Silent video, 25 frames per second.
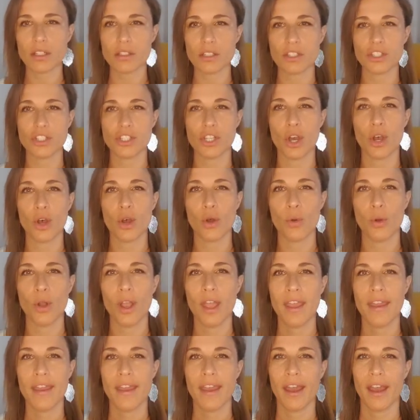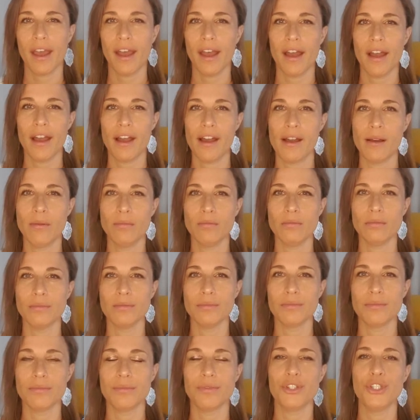So,
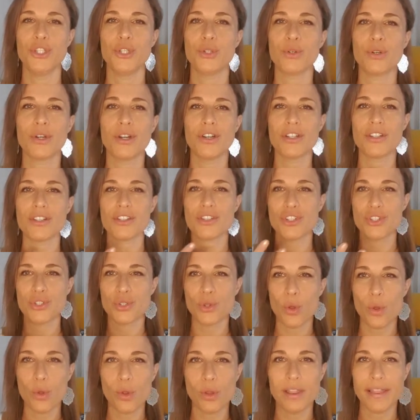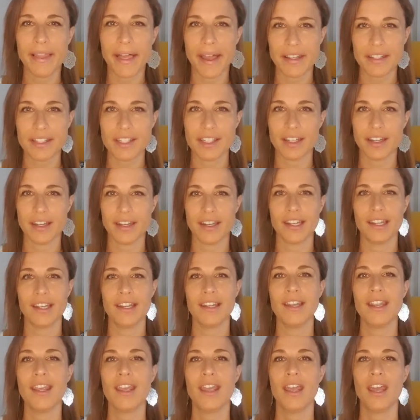um, your soul
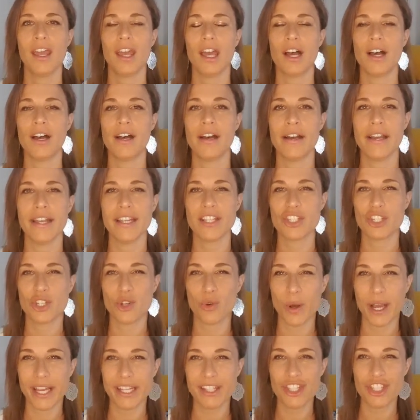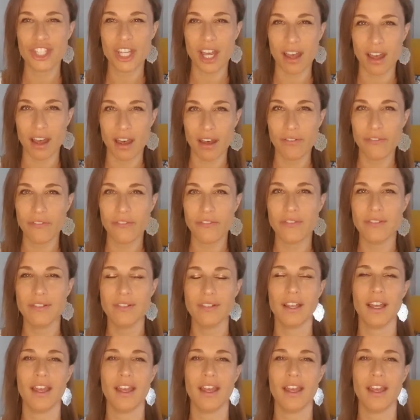lesson uh, is quite tough.